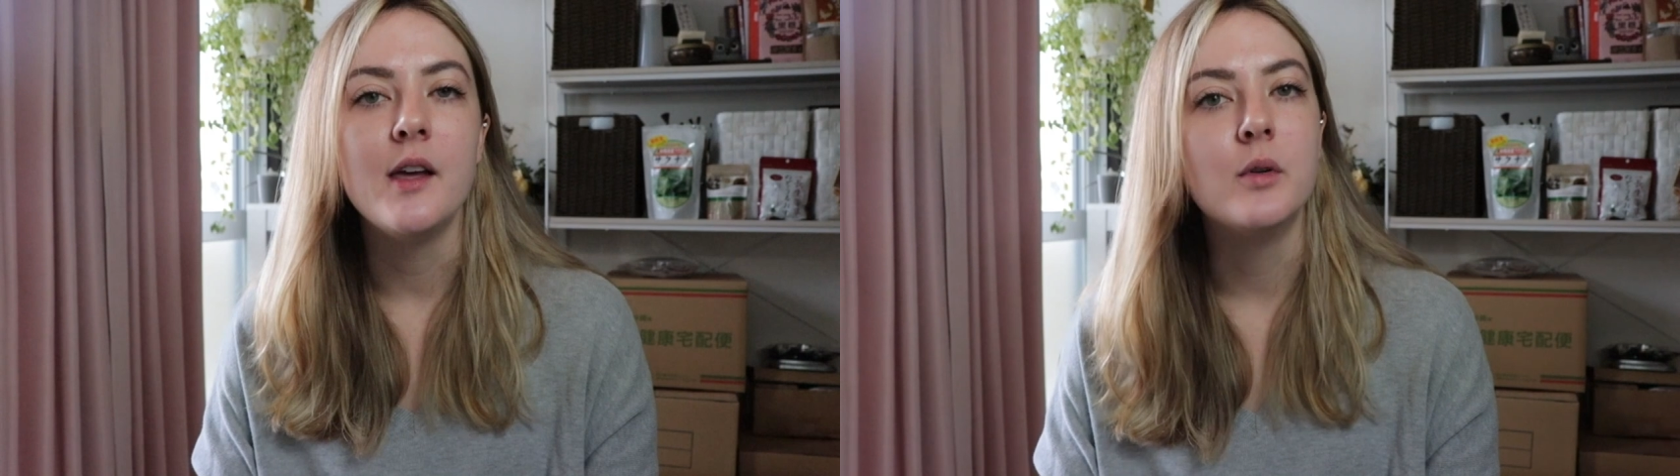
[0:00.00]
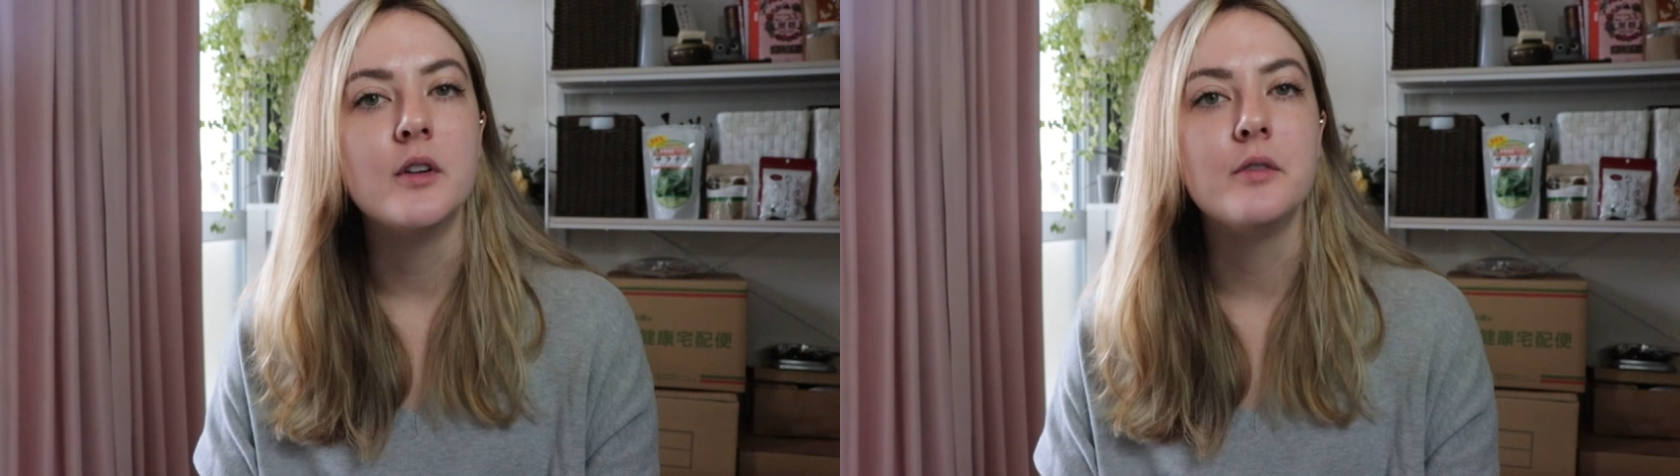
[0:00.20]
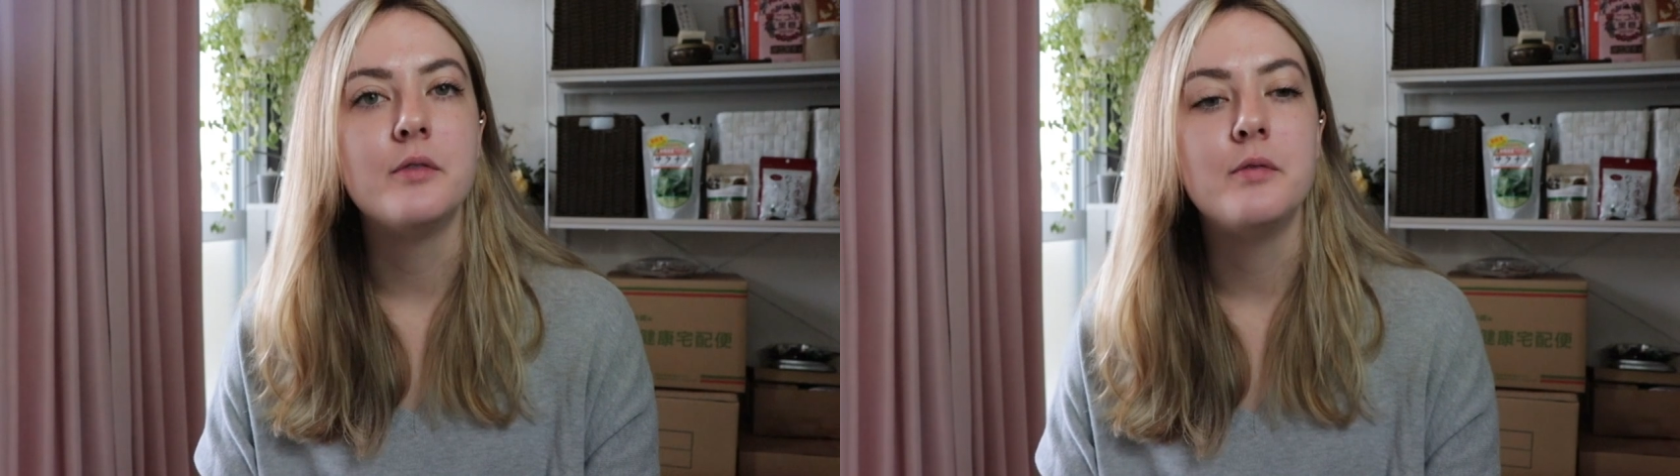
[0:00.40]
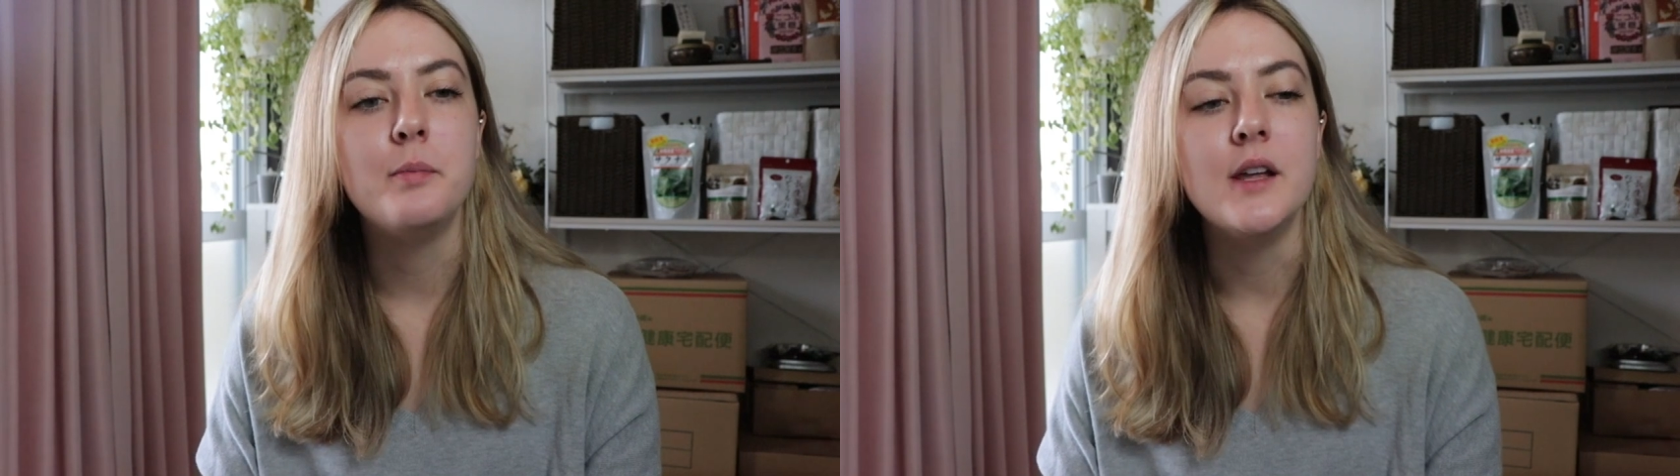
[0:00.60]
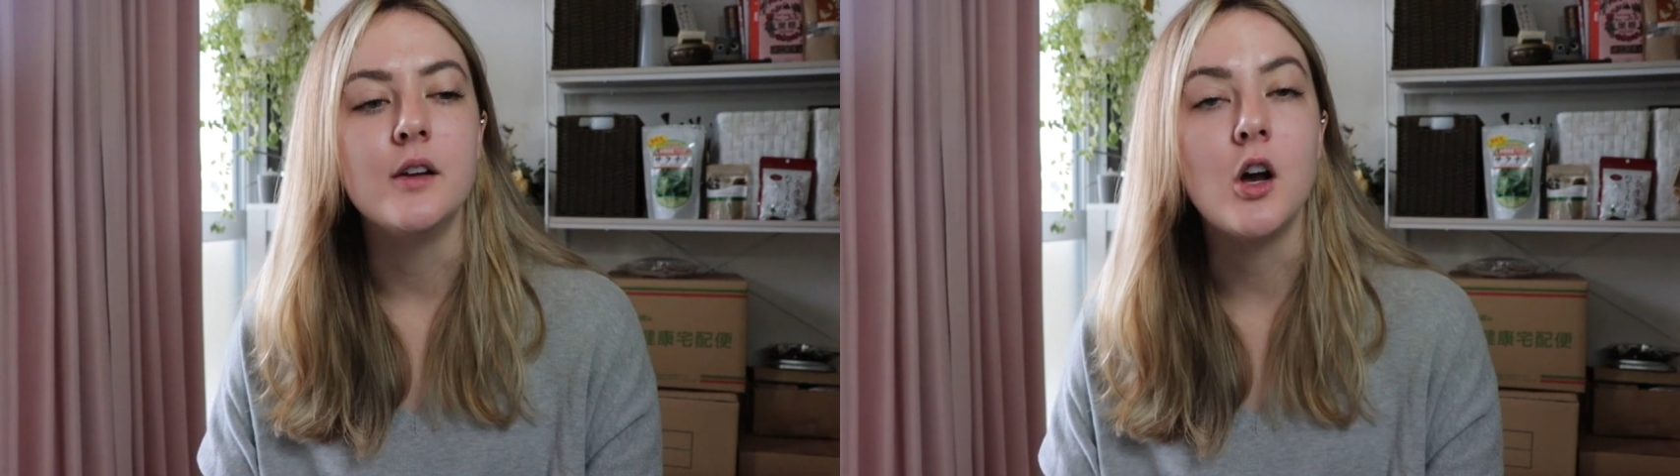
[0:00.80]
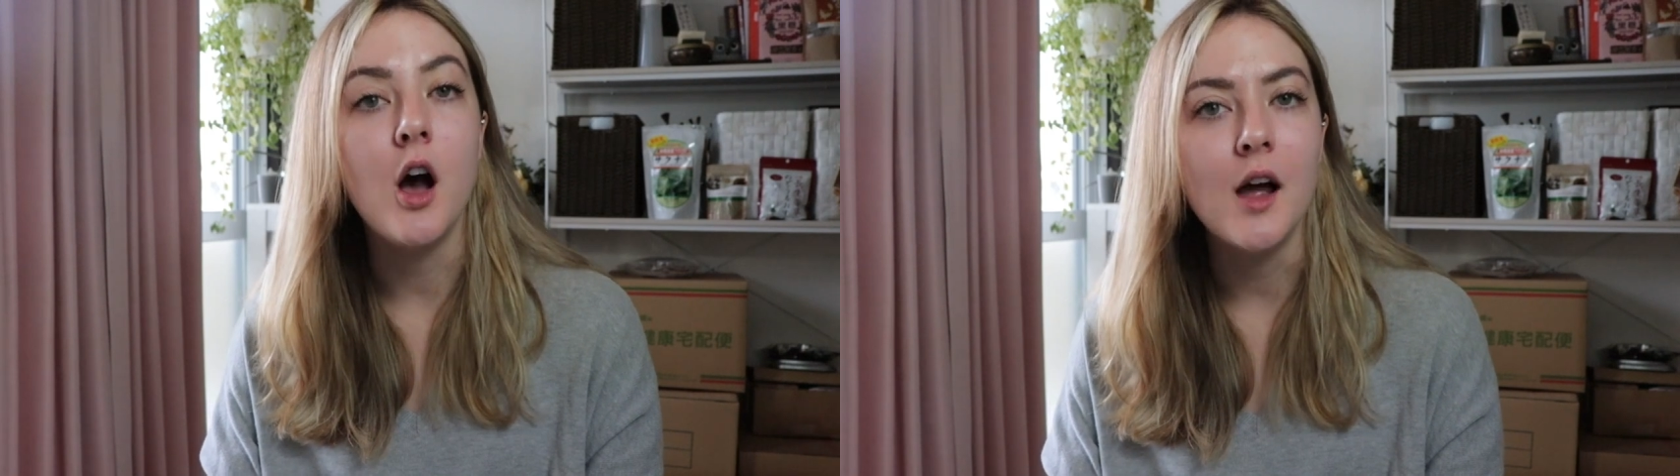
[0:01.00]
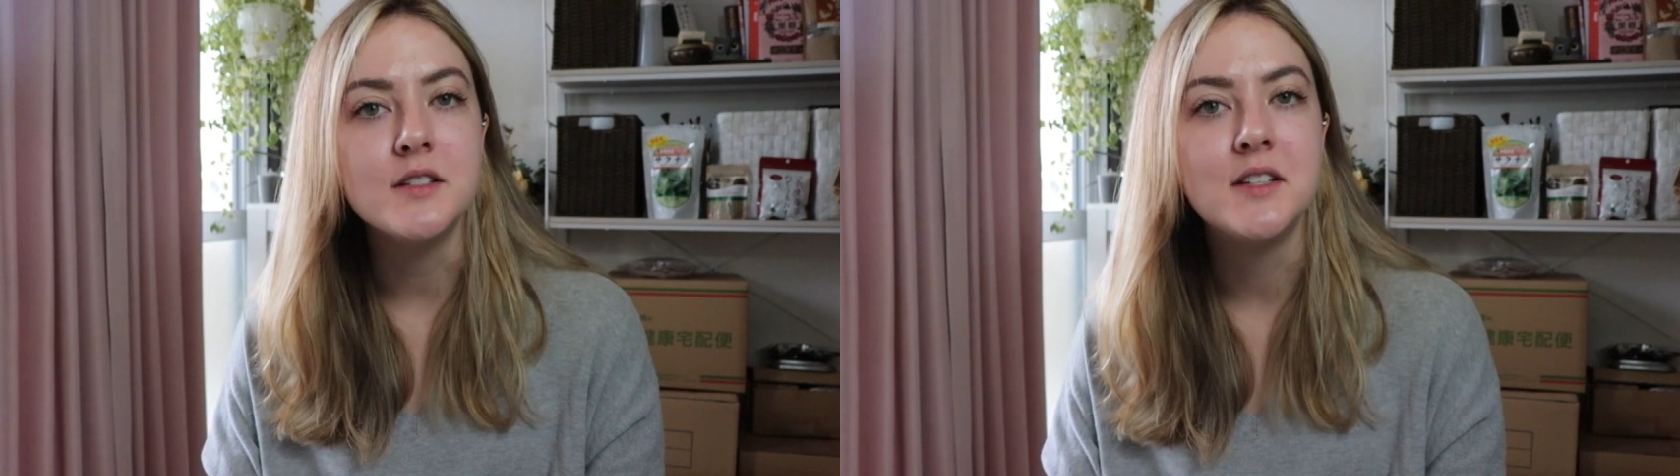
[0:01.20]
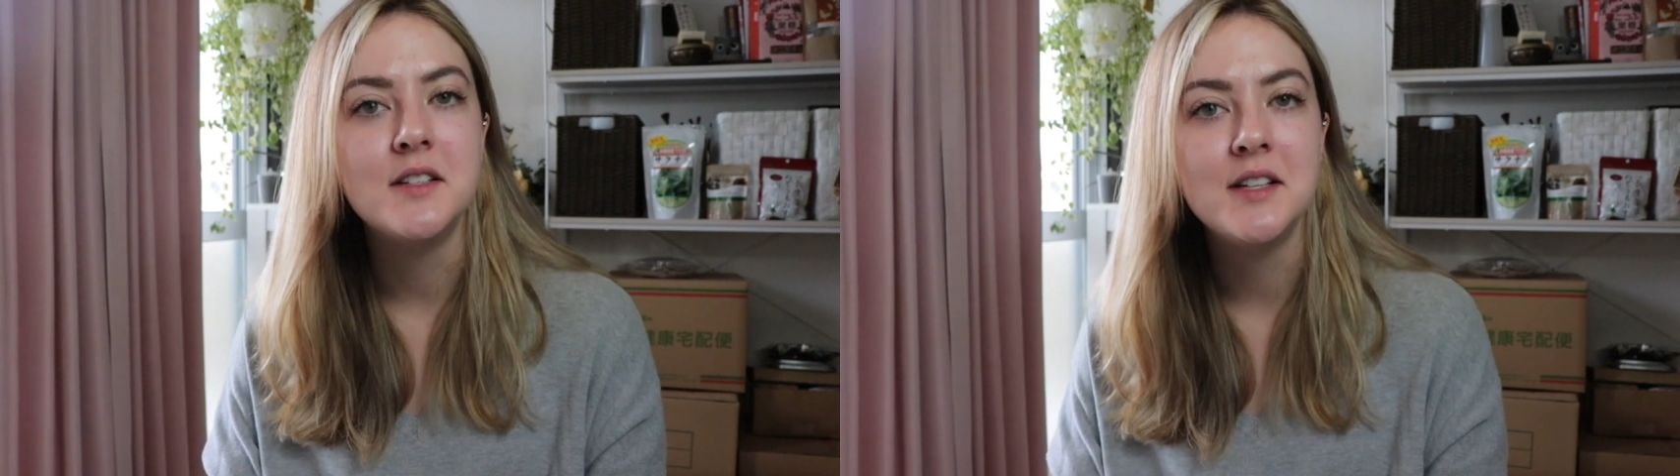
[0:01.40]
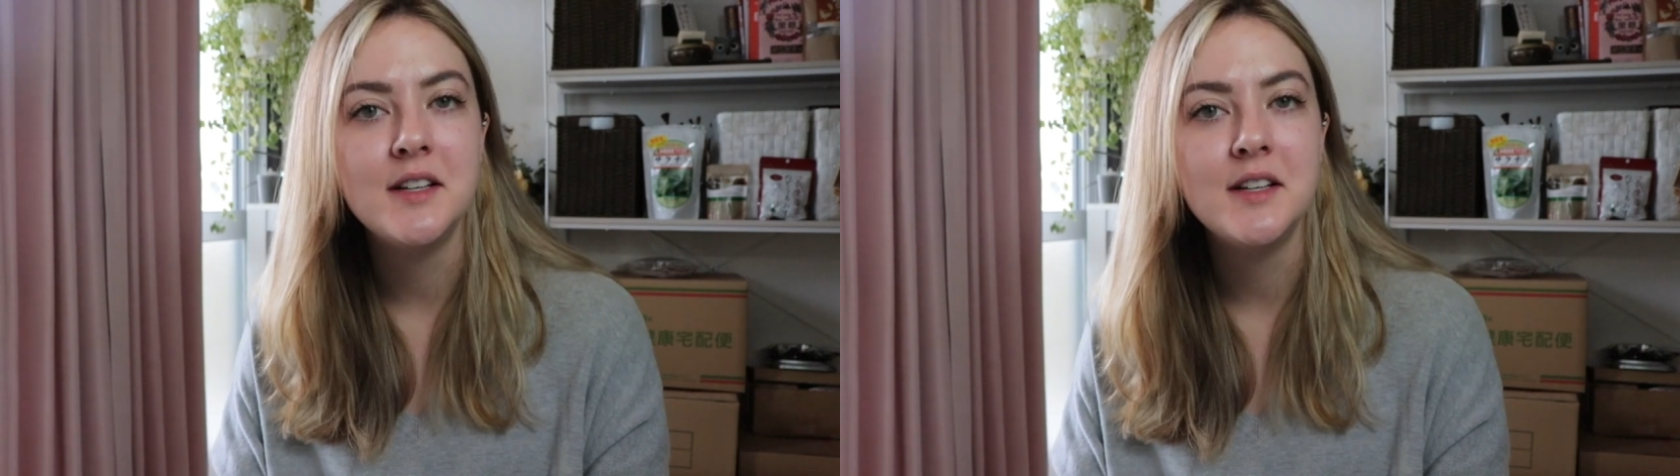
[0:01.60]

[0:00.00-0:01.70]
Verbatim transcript: they would have been caught